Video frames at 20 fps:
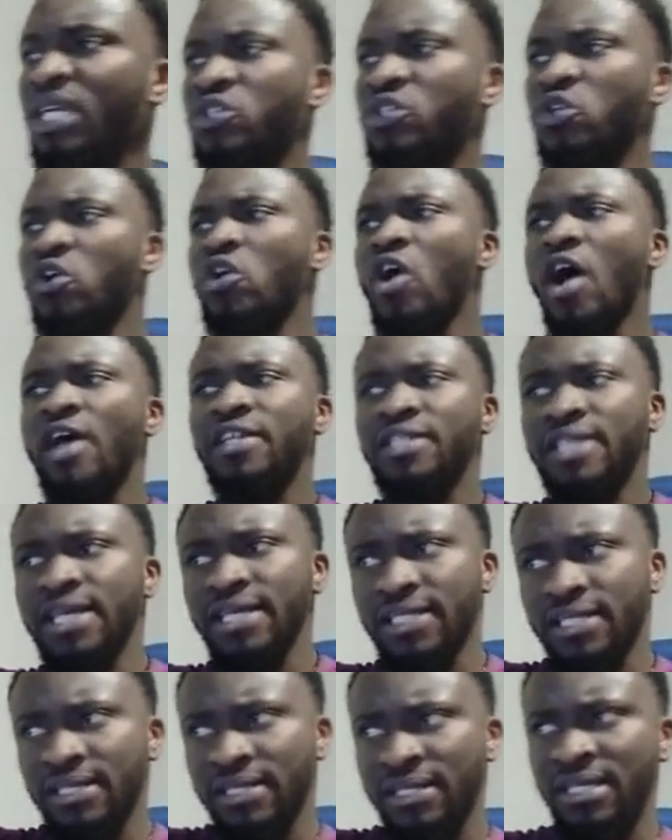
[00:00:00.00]
so God
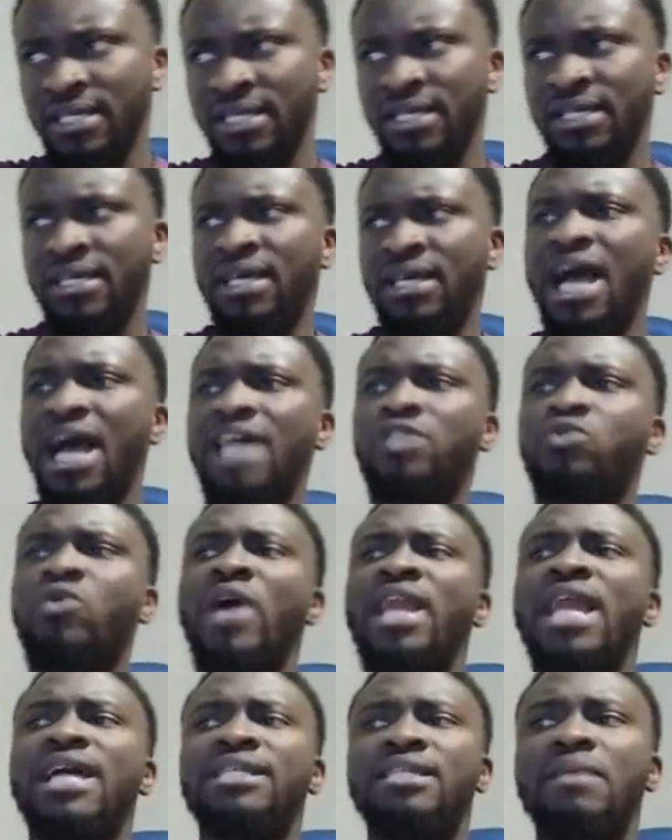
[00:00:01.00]
says, as
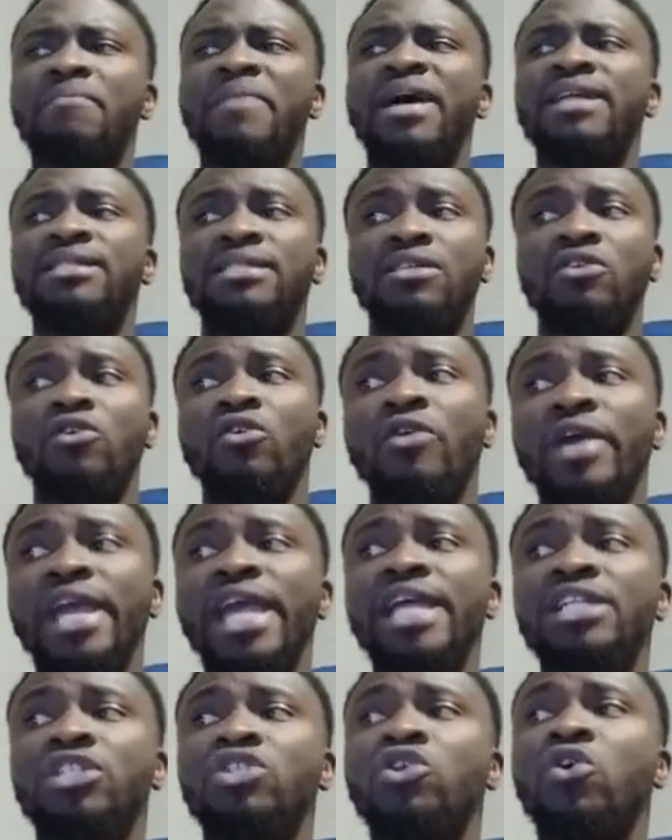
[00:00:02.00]
well as the birds,
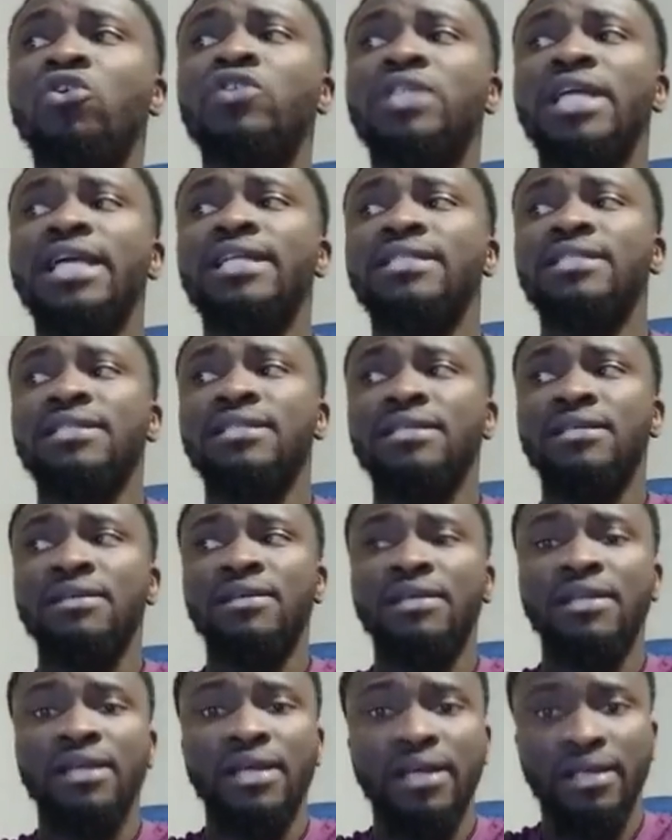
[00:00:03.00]
each knows its
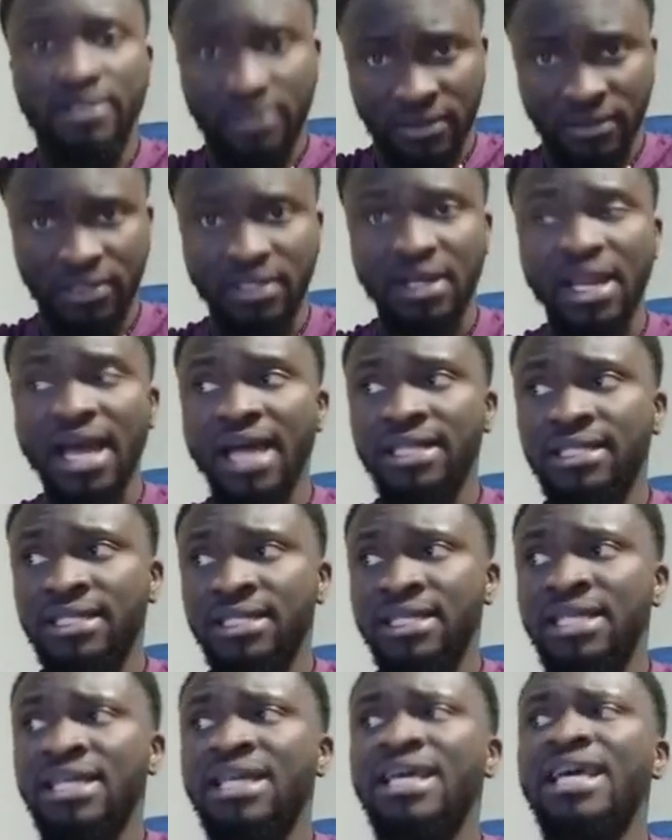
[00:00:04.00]

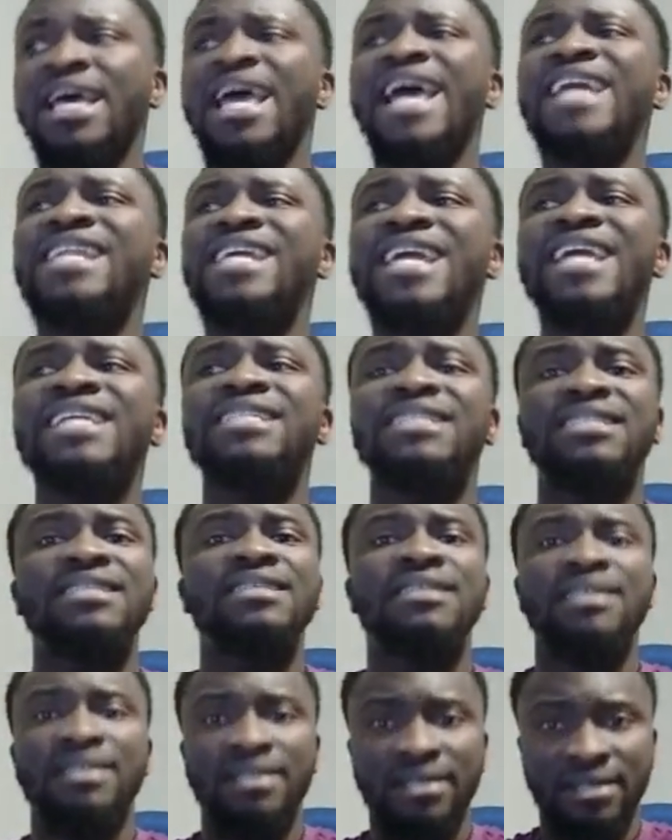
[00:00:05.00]
salat and its
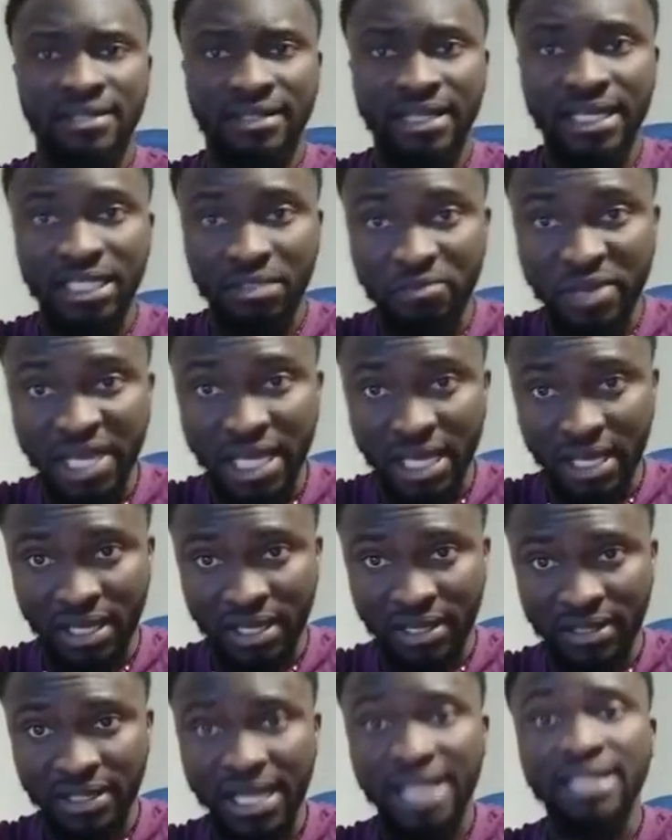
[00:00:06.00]
tasbih,
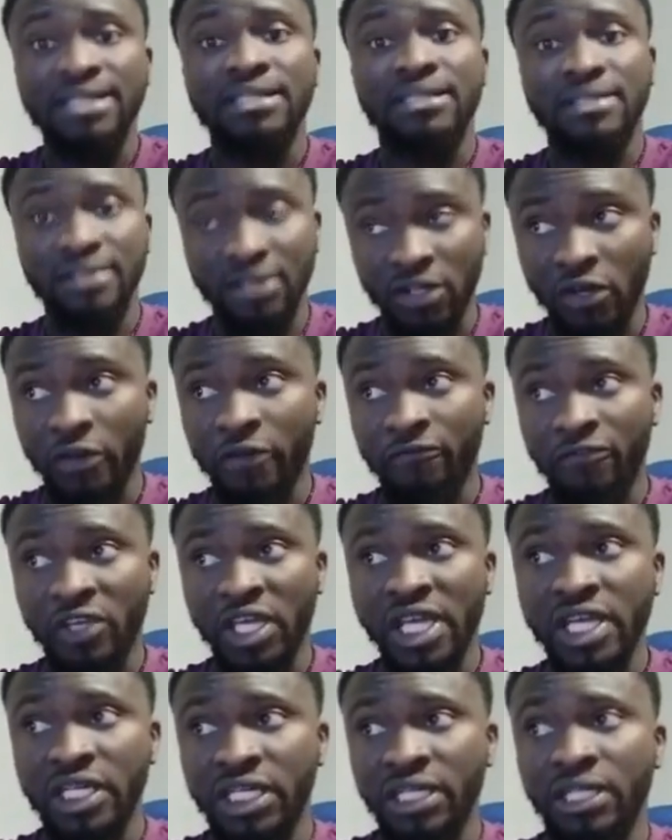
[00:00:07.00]
that is
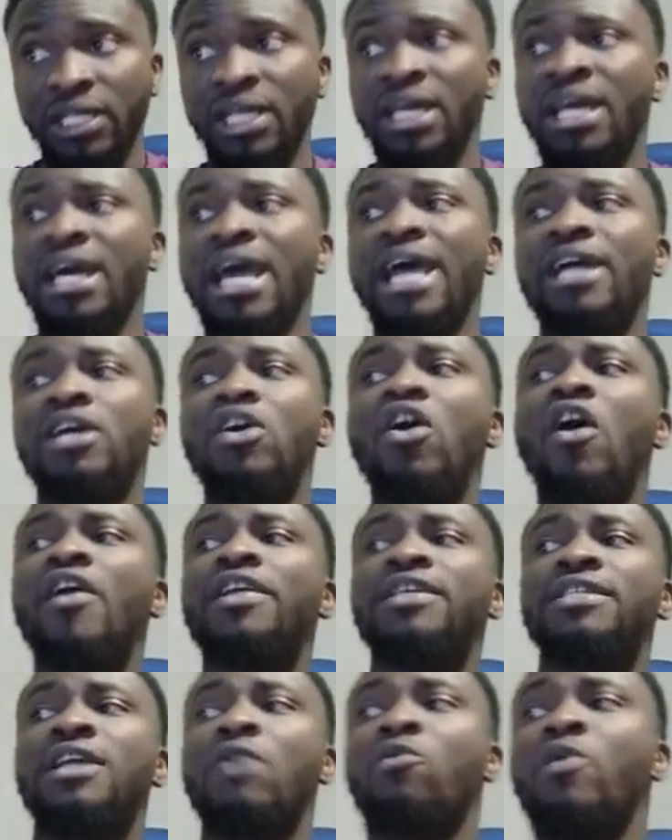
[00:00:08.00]
glorification, and
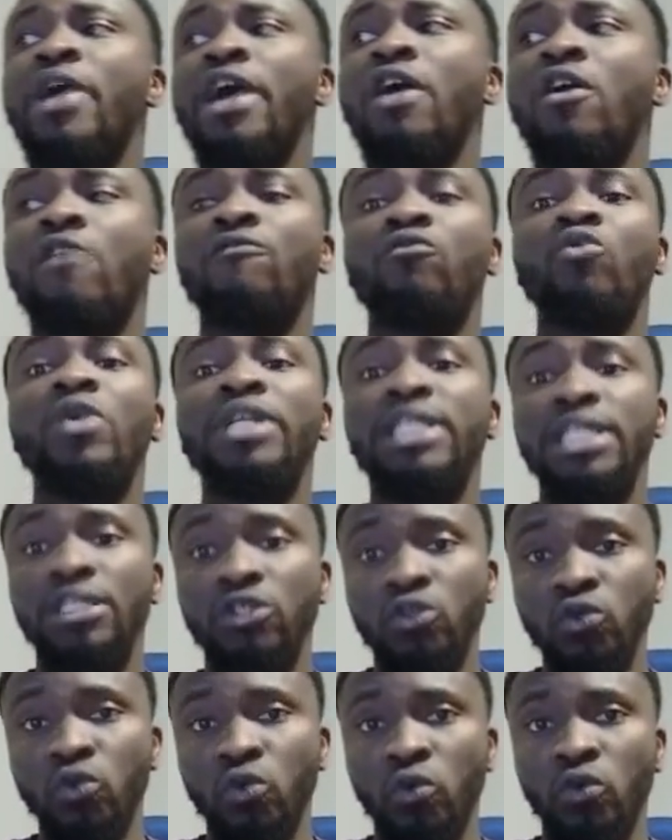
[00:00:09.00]
God is aware of what they
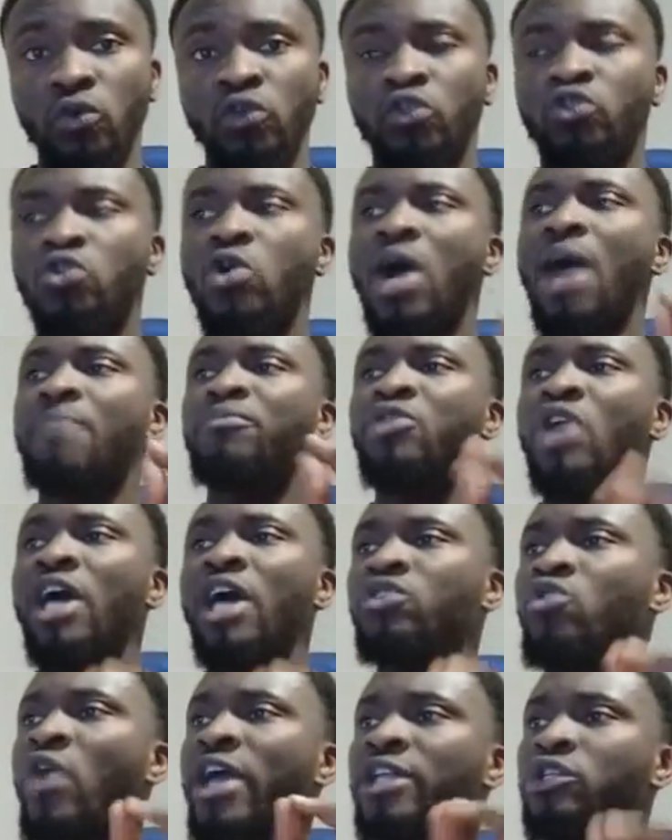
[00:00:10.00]
do. So I'm
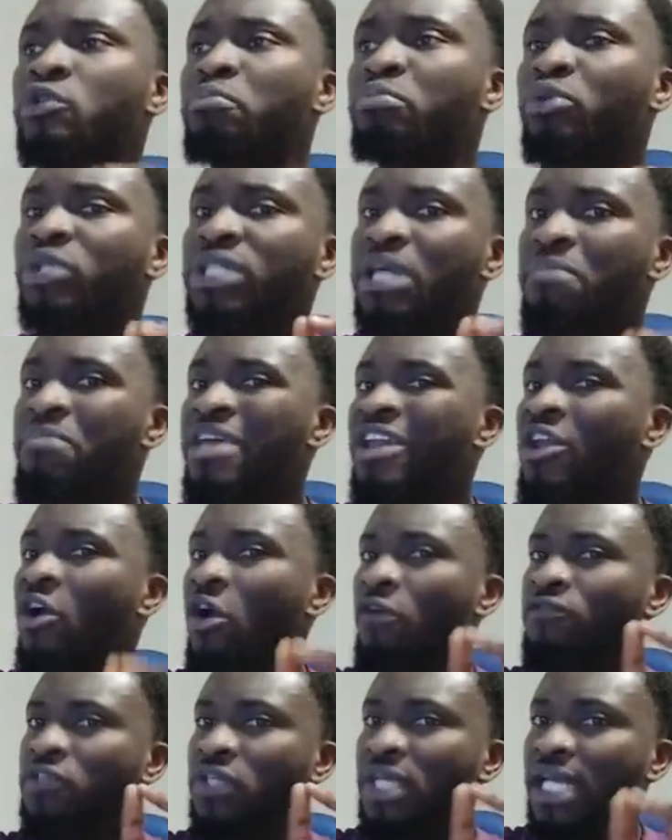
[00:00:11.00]
not going to put the
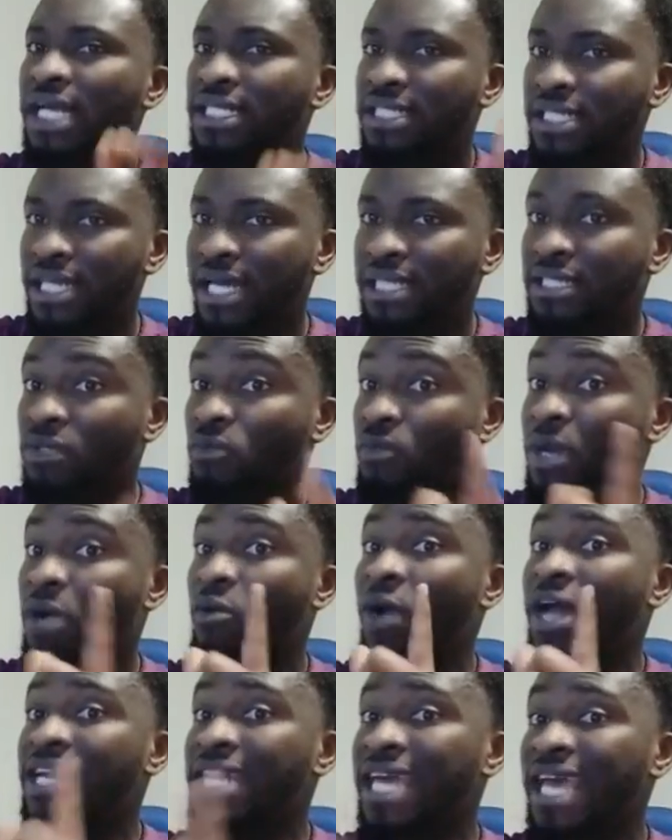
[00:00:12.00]
meaning of salat yet,
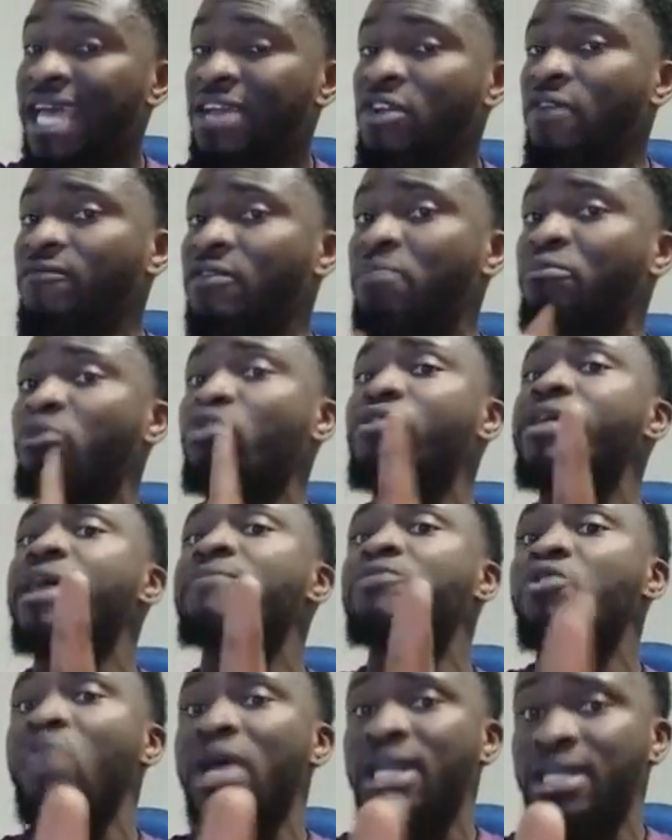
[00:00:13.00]
but at the end of the
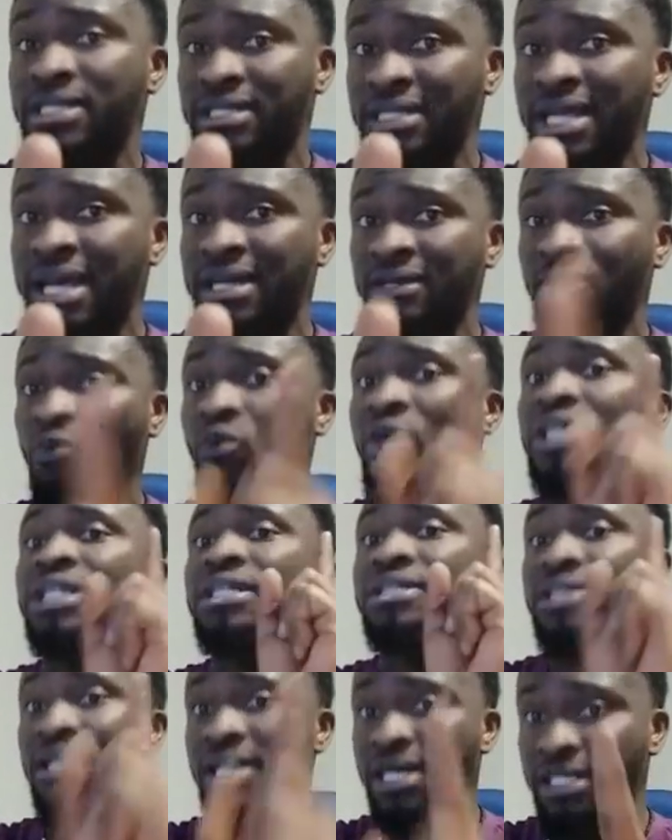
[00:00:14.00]
program, you understand
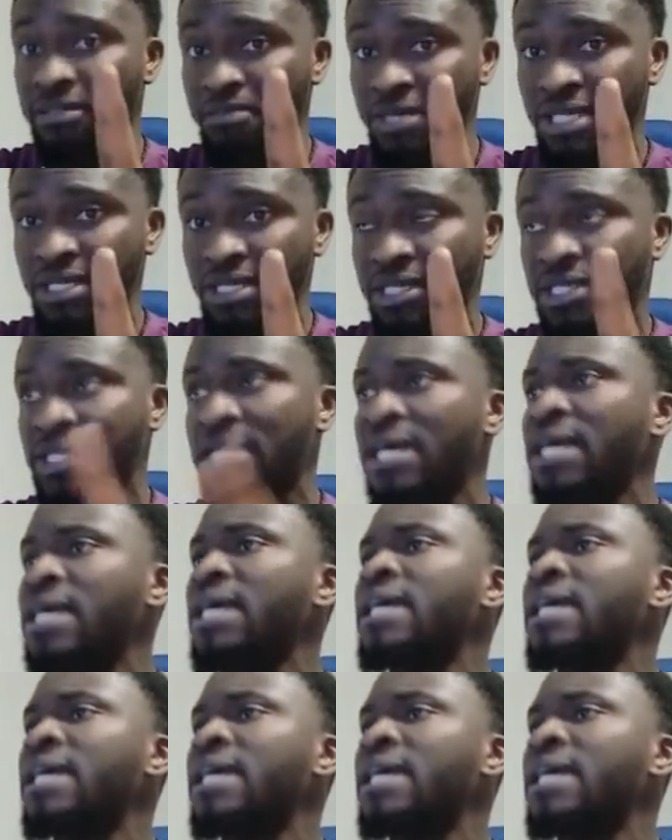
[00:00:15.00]
what salat means.